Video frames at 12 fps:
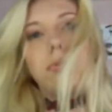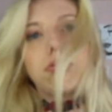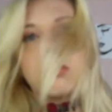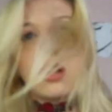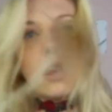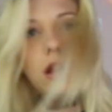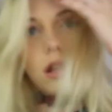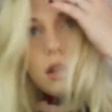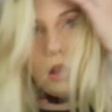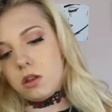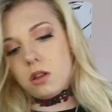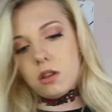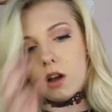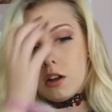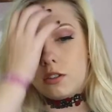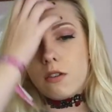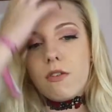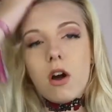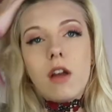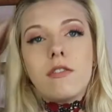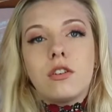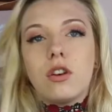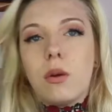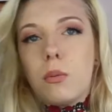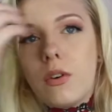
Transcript: Oof. I've survived, don't